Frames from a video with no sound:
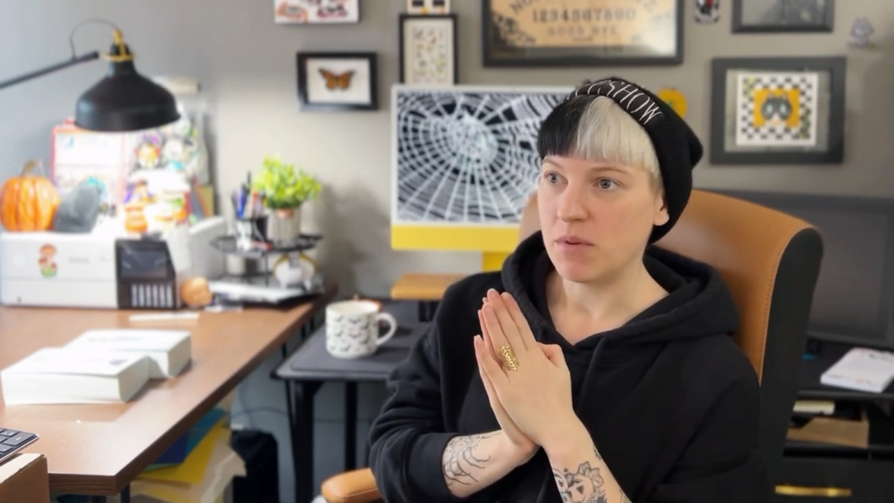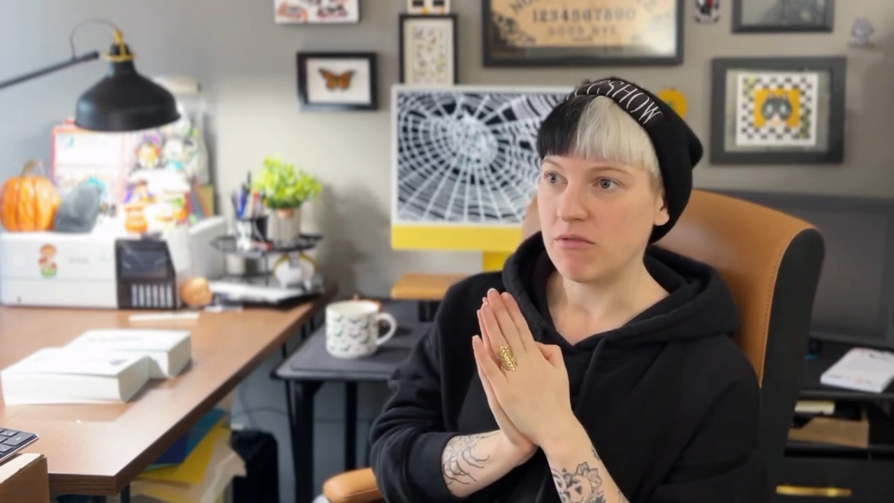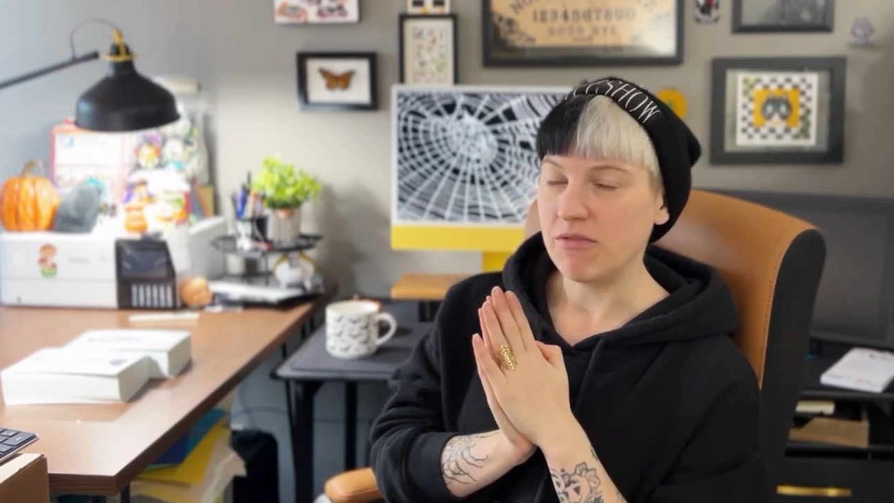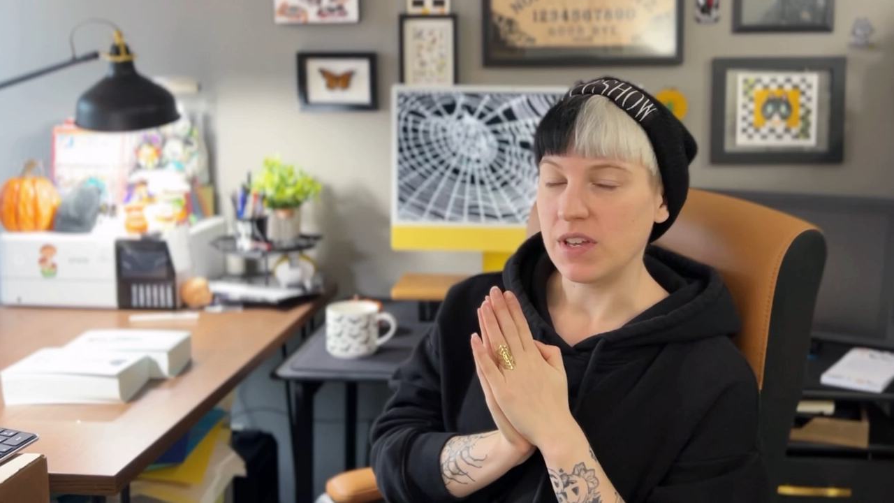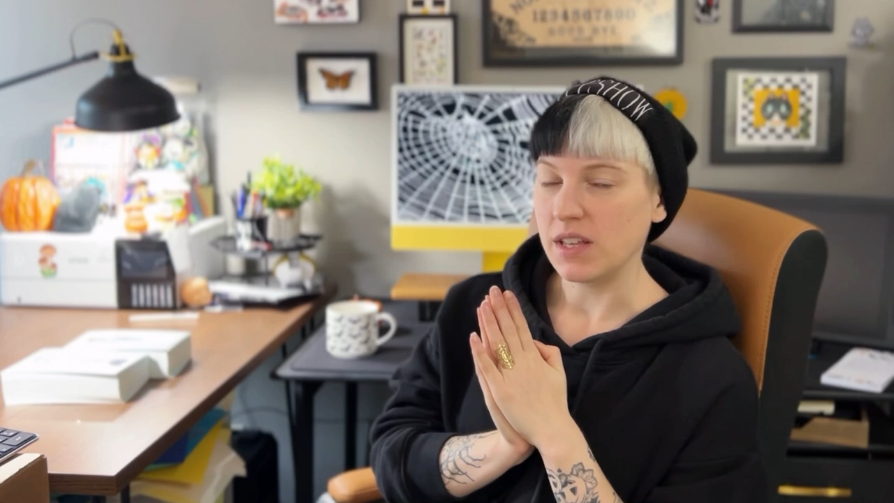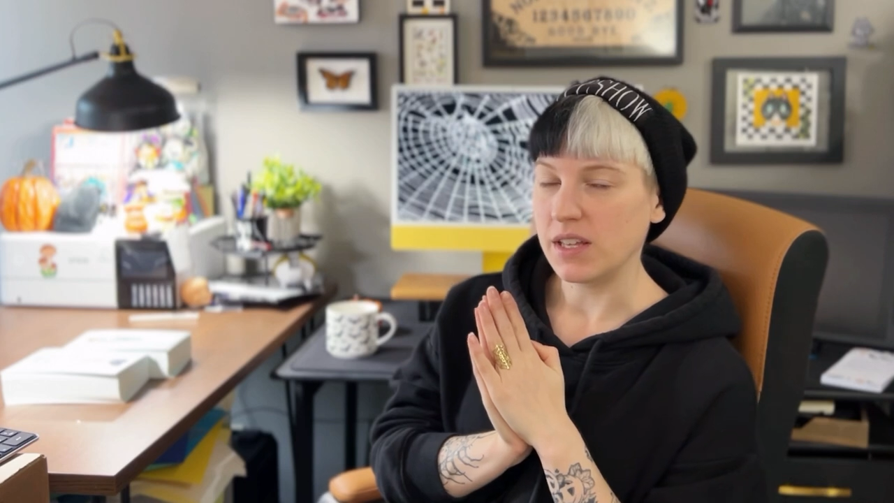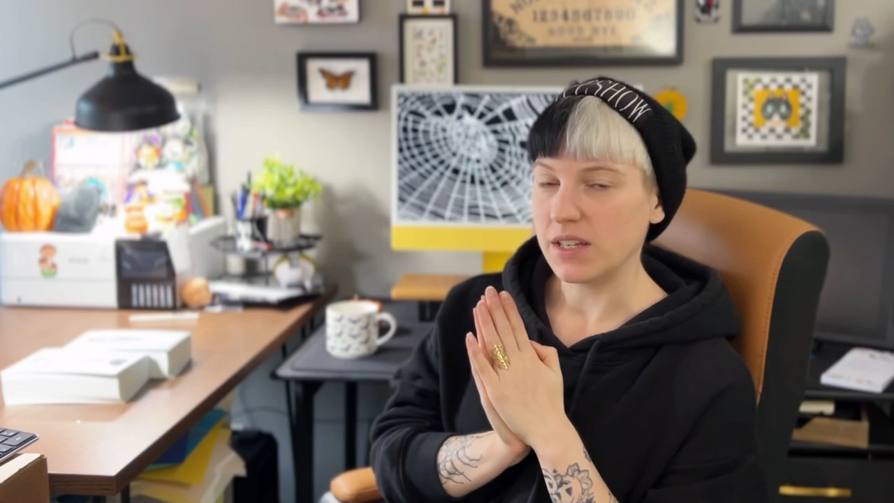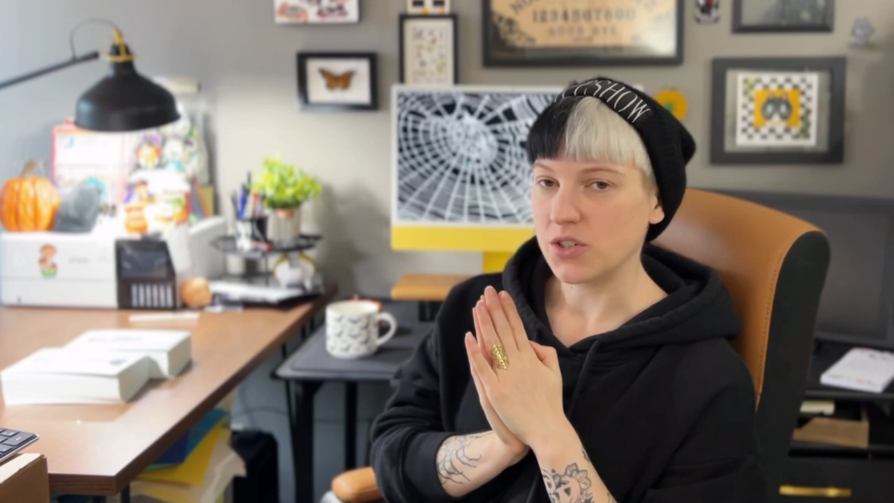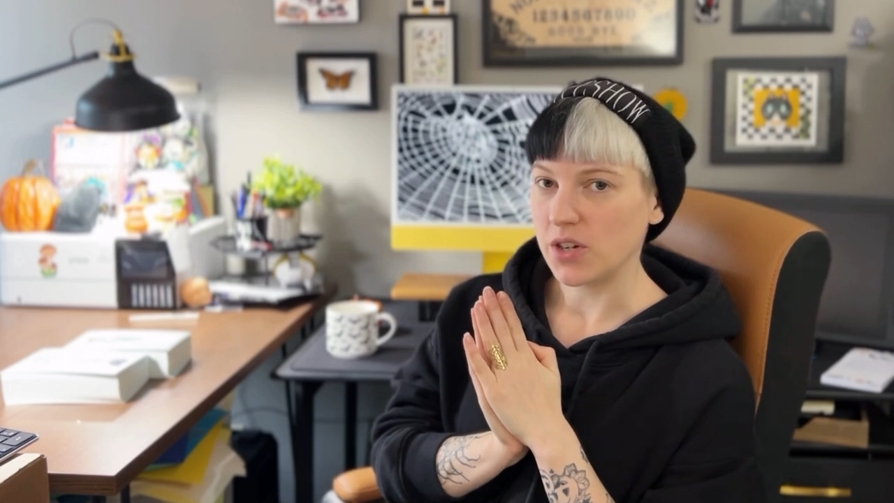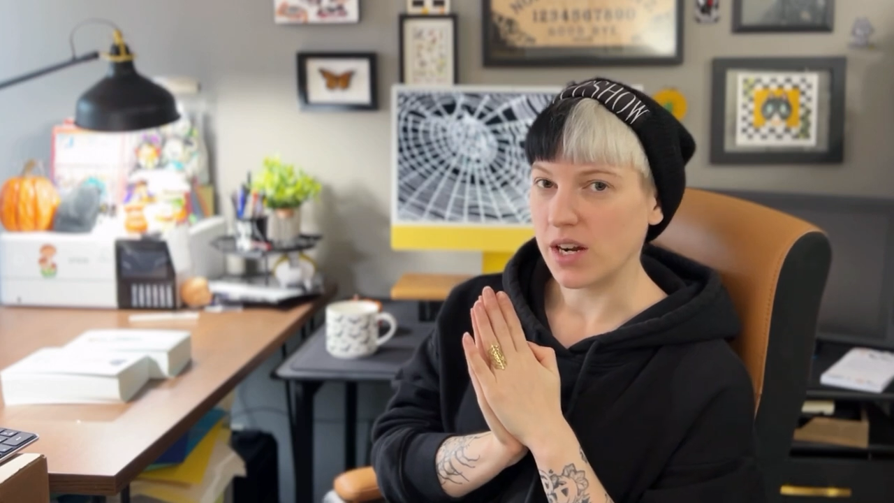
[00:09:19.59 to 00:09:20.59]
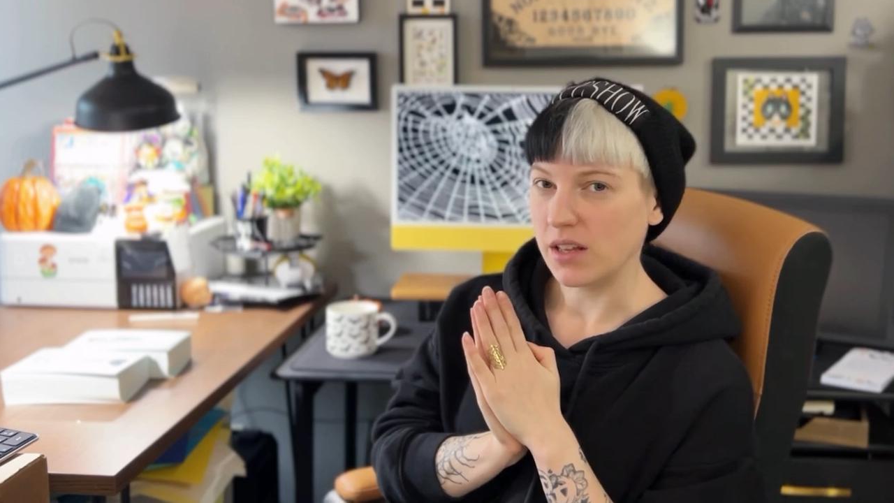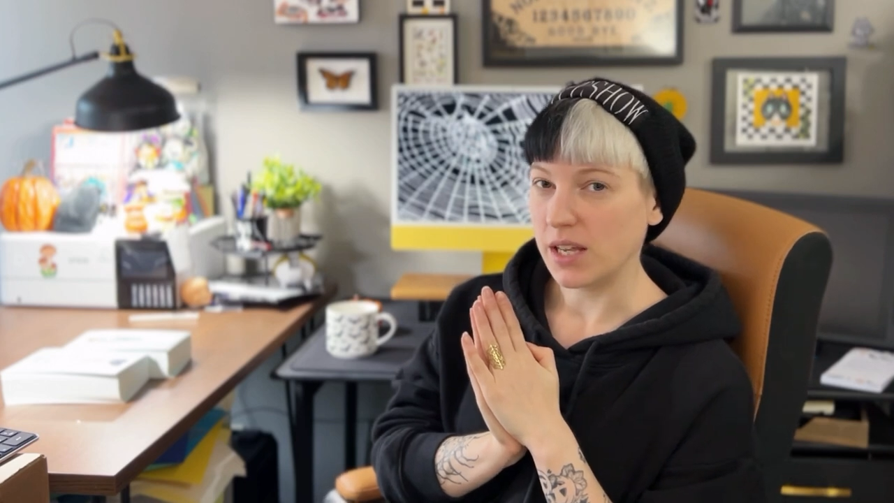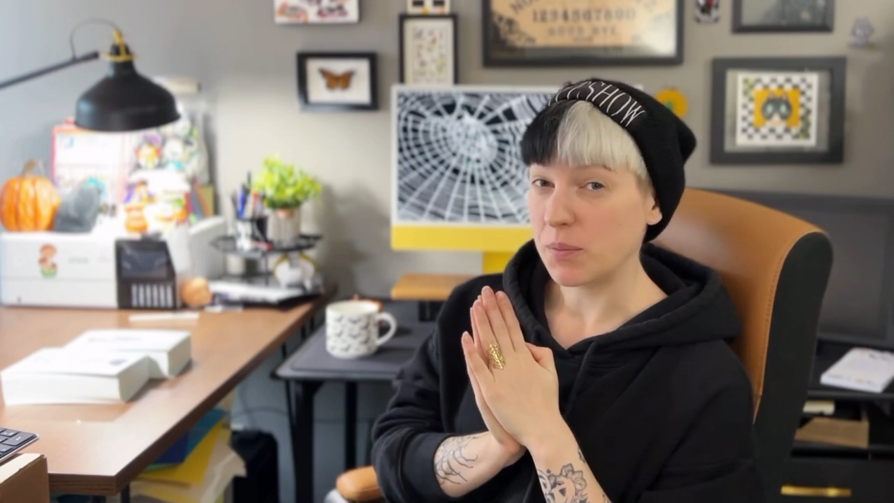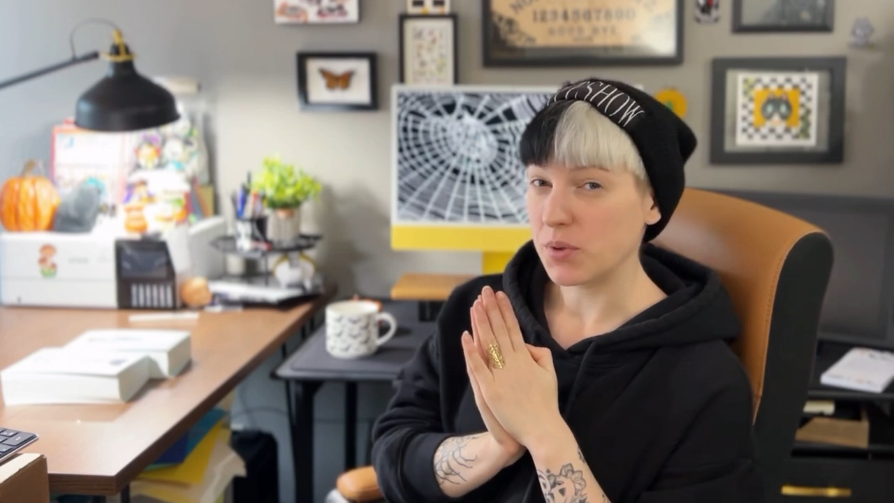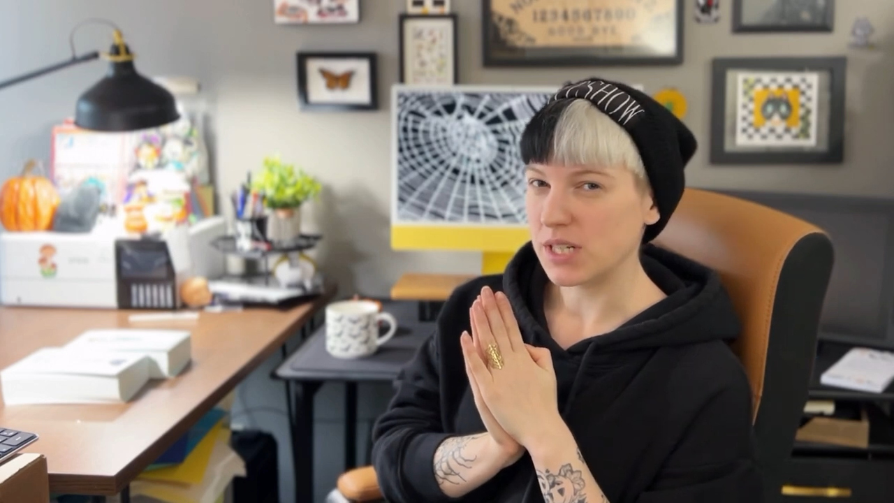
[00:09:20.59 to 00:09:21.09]
been feeling and trying to
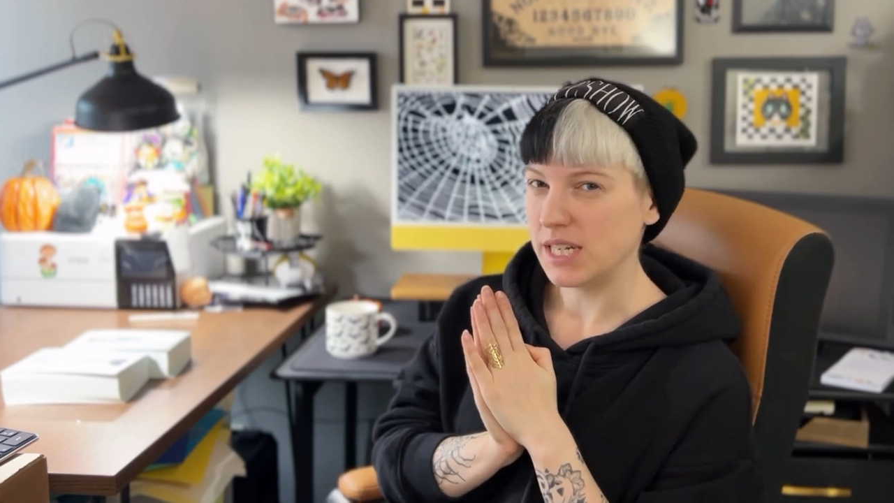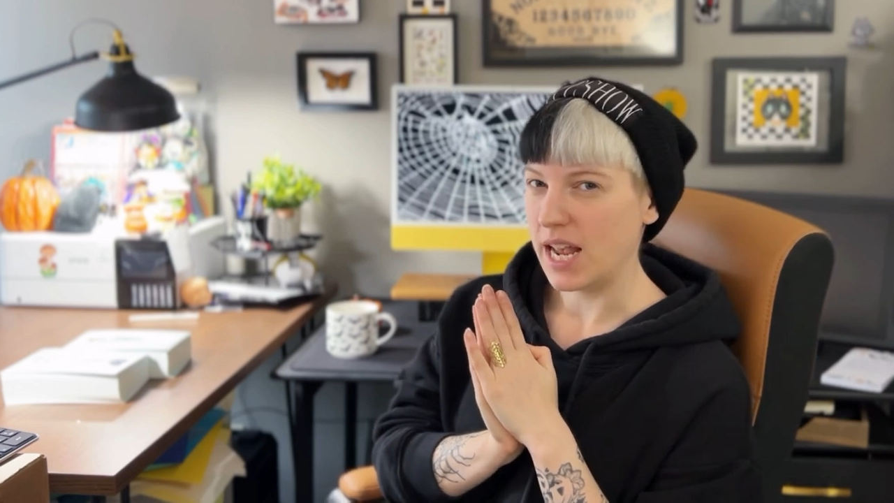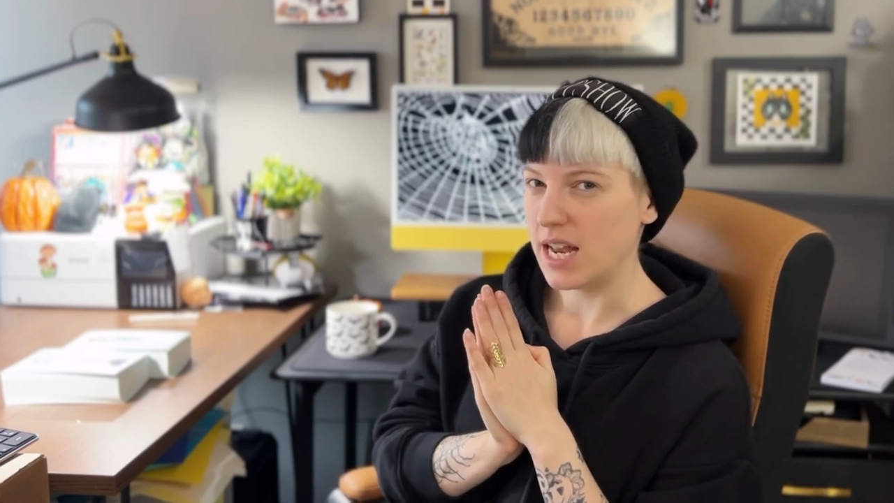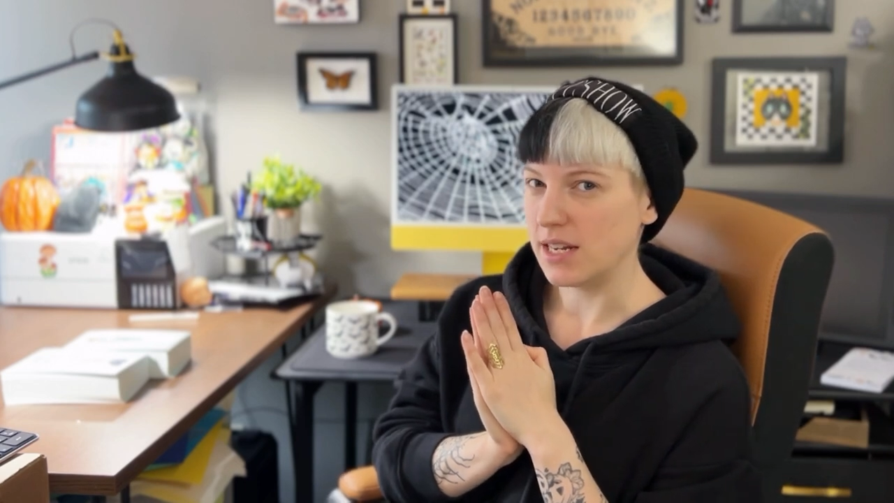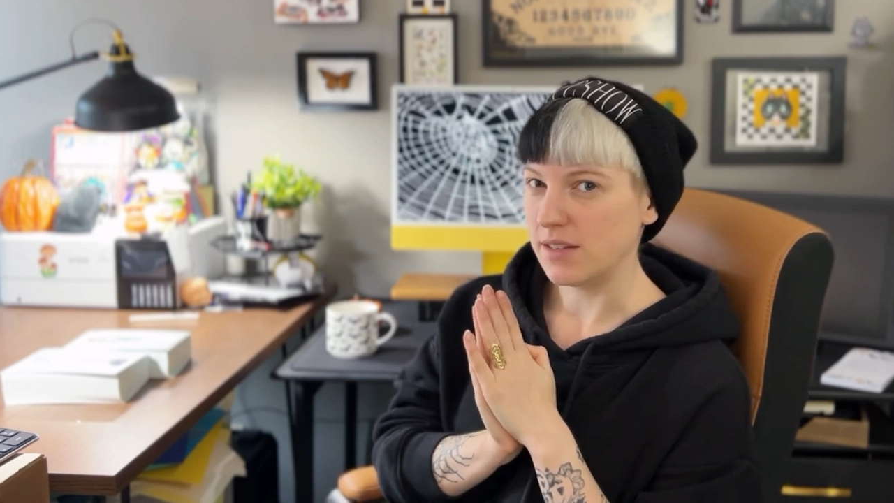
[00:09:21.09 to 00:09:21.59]
like pretend